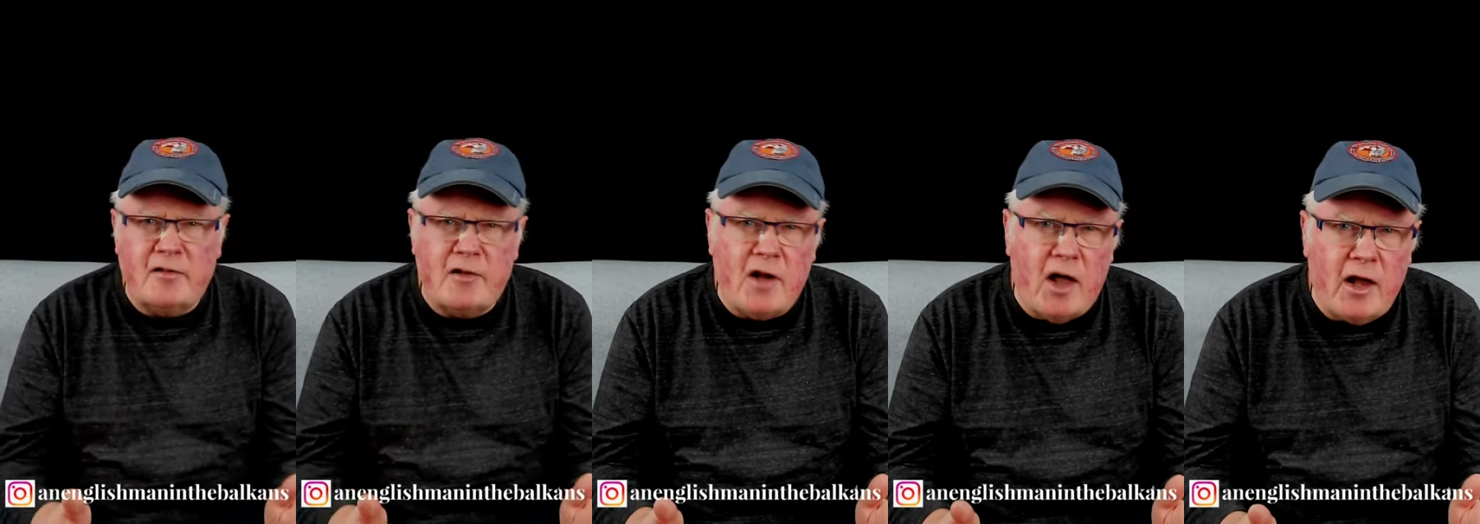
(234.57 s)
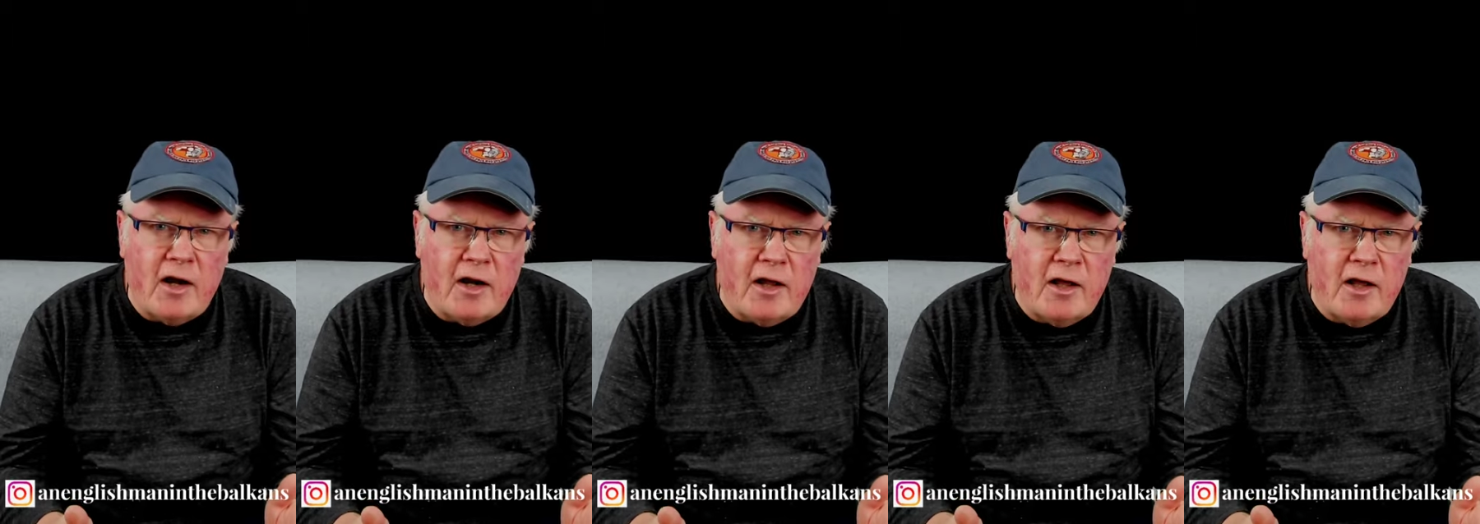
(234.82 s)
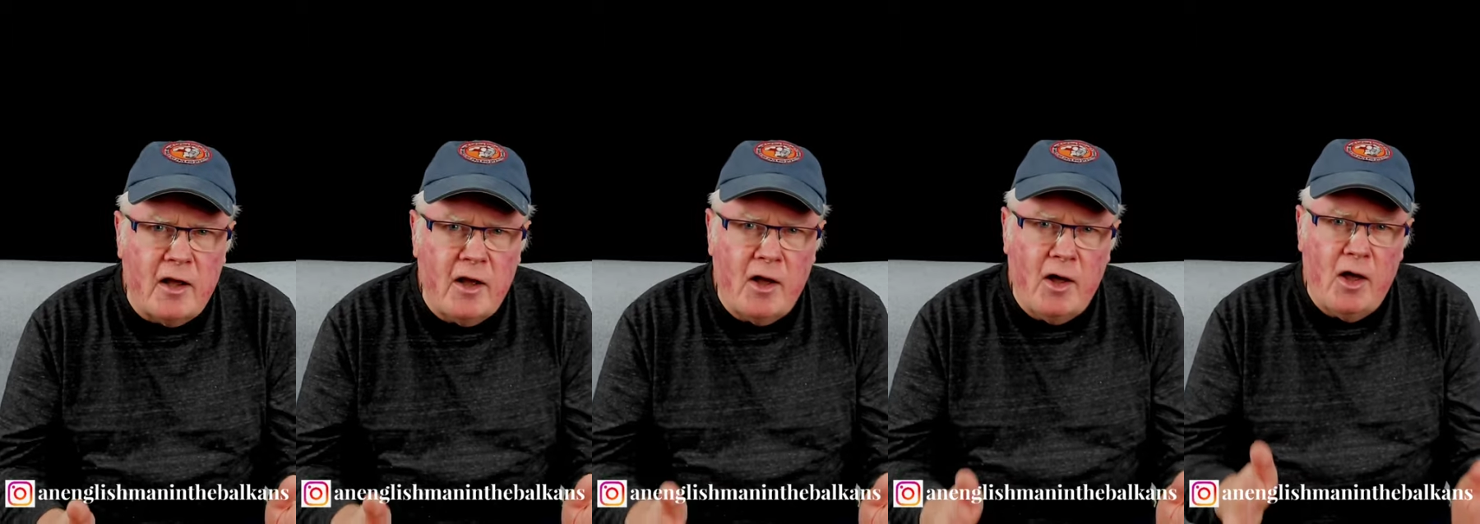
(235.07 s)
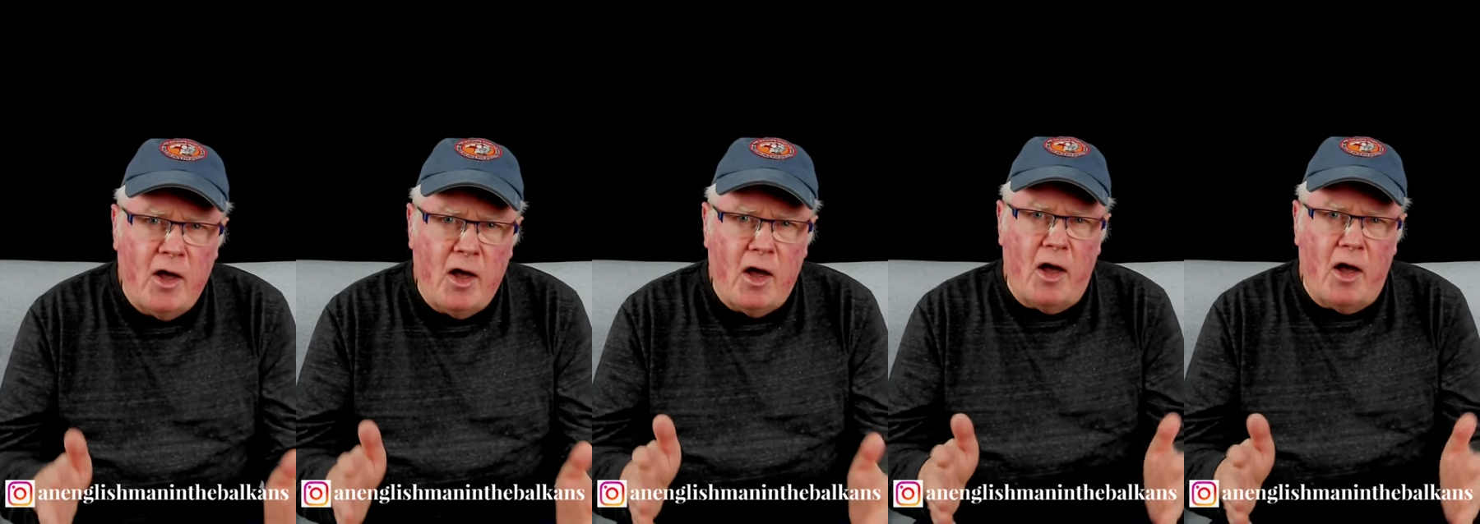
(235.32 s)
slightly
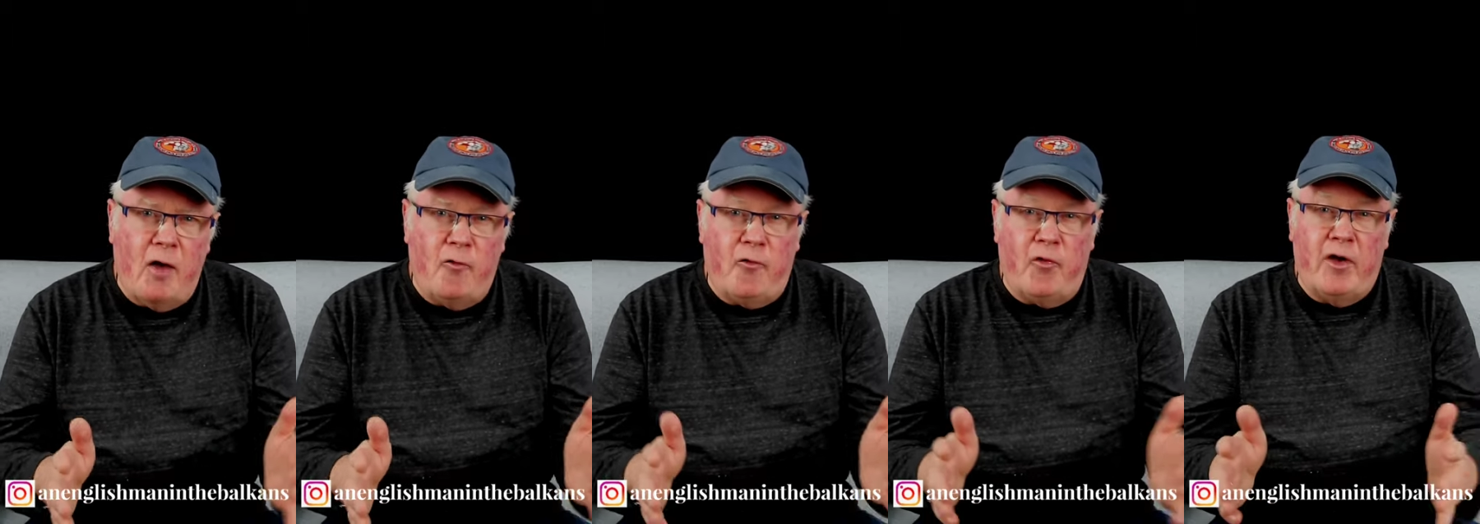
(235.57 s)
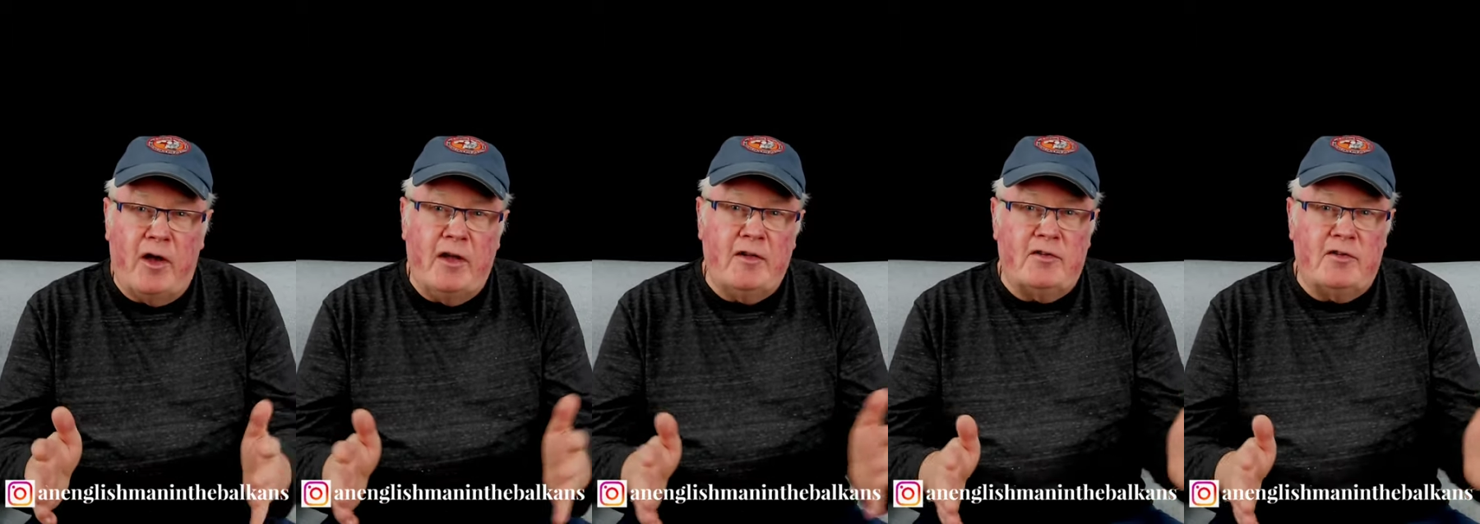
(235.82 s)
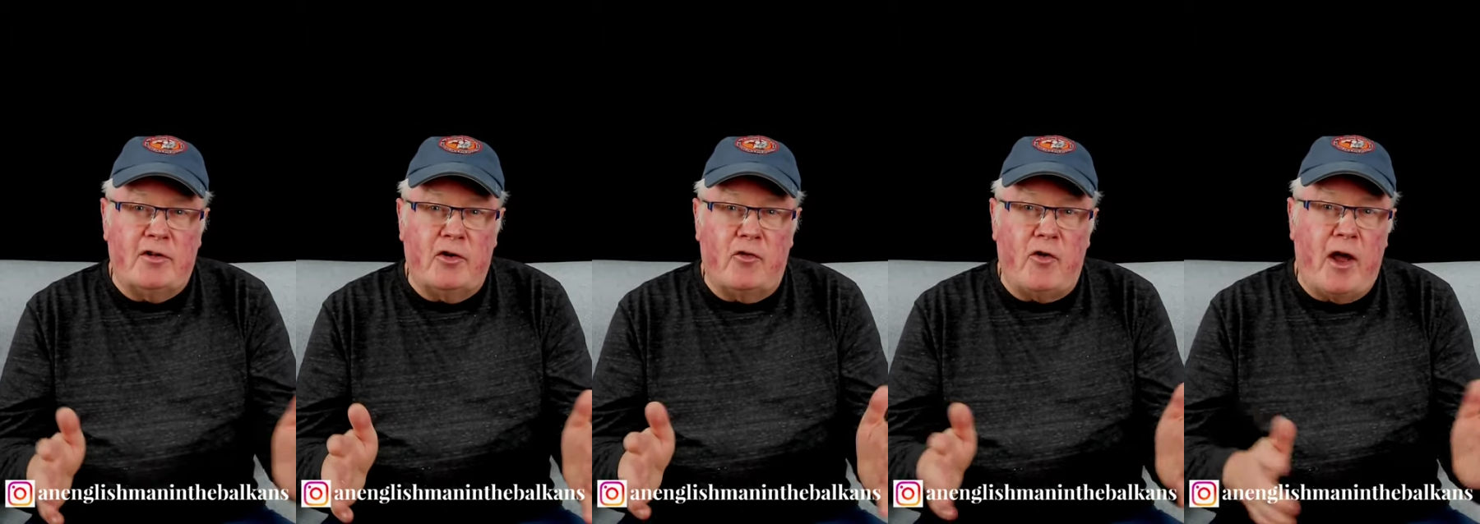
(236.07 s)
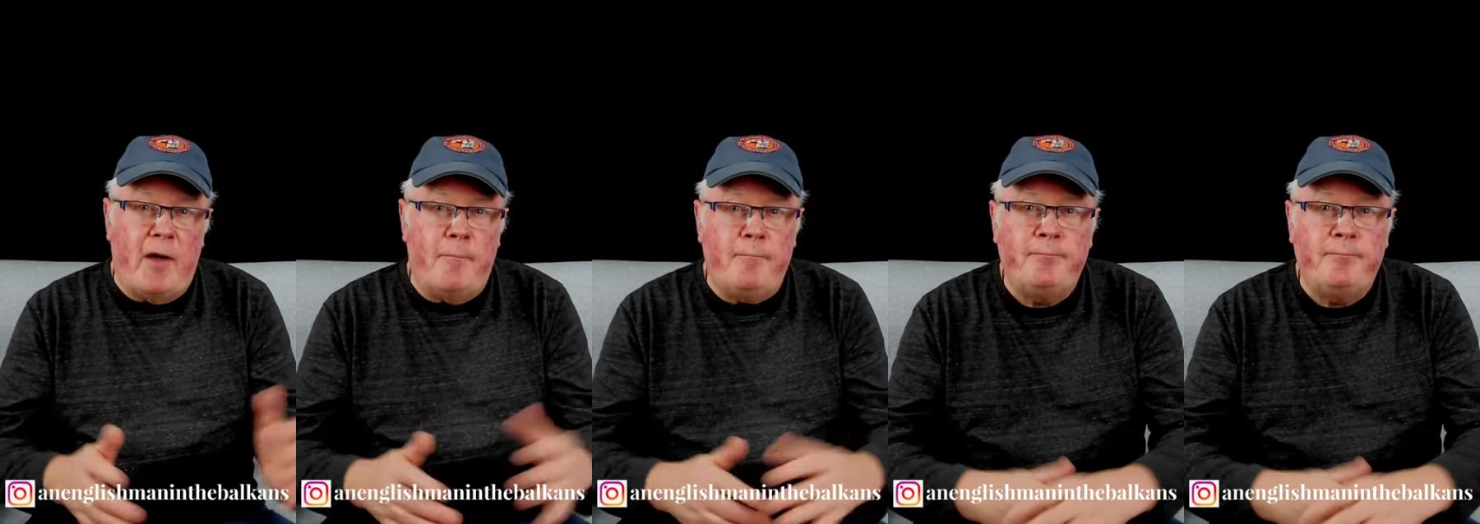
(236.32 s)
for
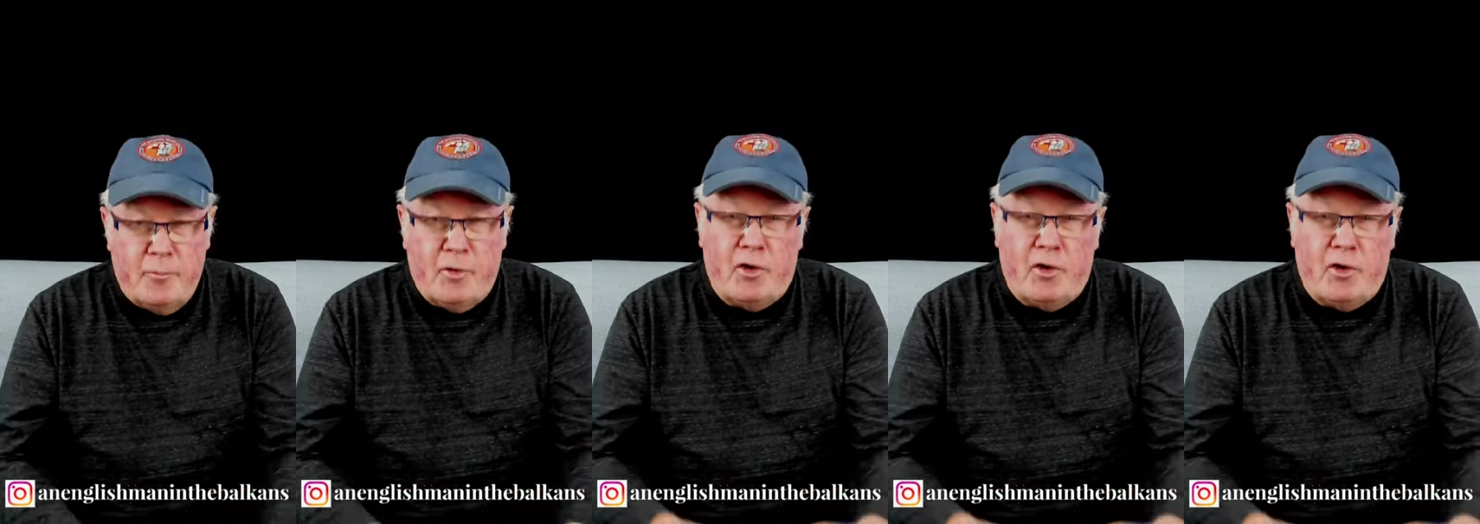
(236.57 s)
Instagram,